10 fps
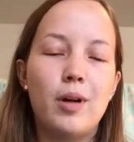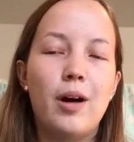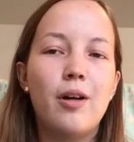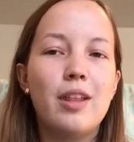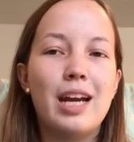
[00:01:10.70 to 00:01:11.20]

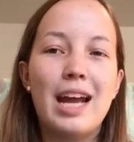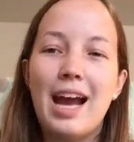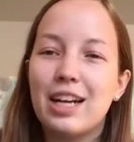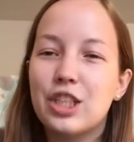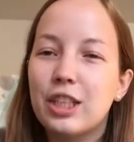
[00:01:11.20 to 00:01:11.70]
All that I
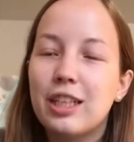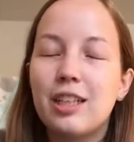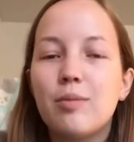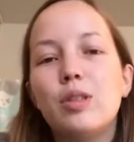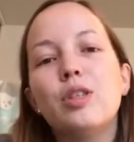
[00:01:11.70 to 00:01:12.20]
actually
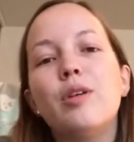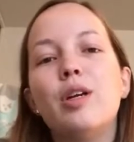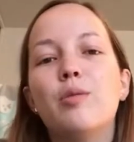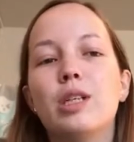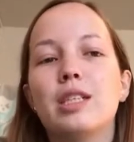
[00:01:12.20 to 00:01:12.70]
ended up
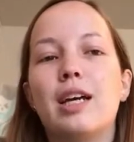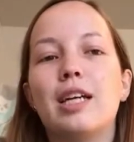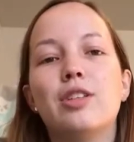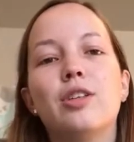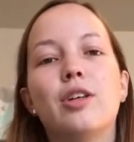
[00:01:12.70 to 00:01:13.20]
doing was
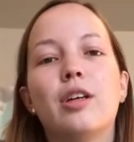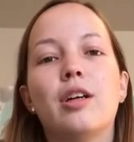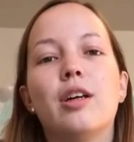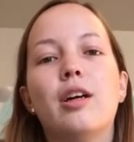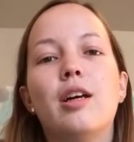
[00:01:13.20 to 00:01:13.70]
I took
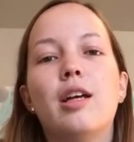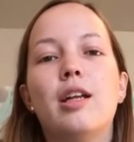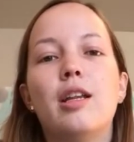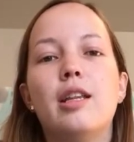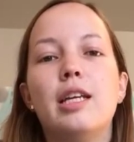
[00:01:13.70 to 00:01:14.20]

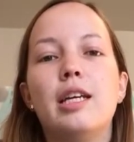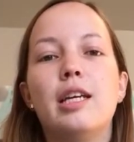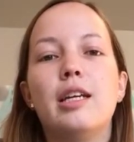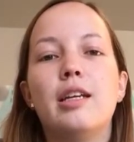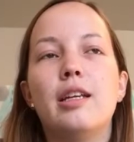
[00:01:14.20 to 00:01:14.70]

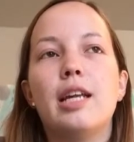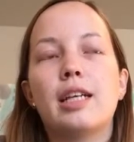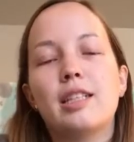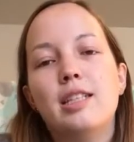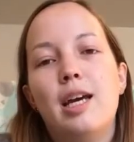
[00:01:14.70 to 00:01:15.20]
the
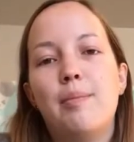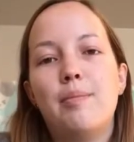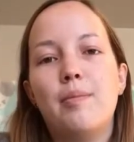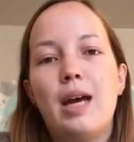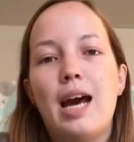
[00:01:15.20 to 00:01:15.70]
next step
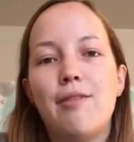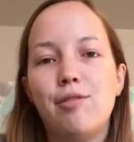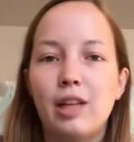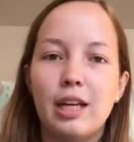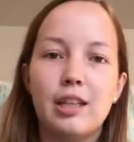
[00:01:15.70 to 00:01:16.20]

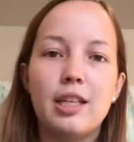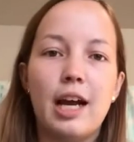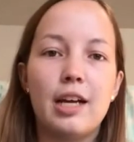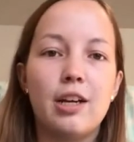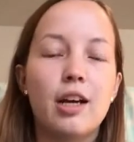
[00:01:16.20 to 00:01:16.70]
half-length
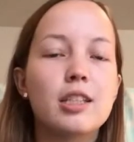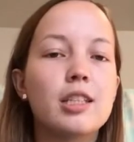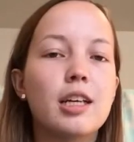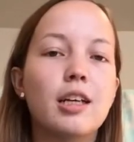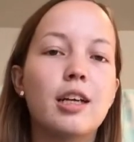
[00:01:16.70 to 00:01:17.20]

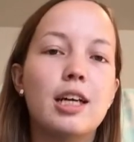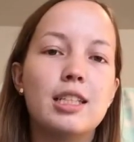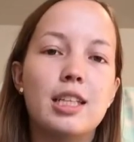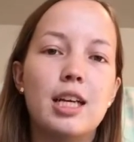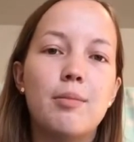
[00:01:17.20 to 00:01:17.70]
diagnostic
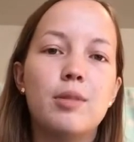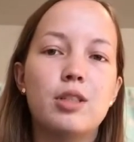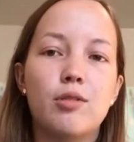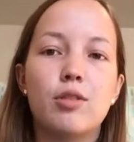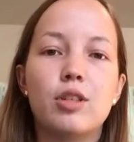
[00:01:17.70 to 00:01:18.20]
exam
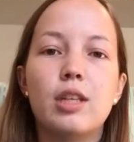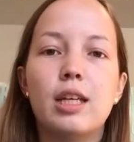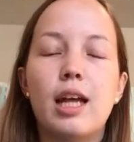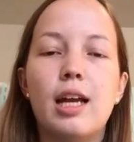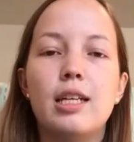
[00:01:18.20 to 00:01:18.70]
is the first
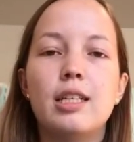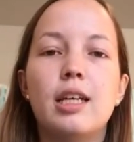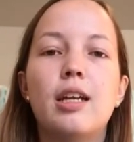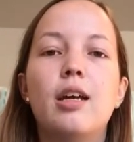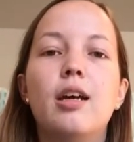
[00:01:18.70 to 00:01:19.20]
thing that I did.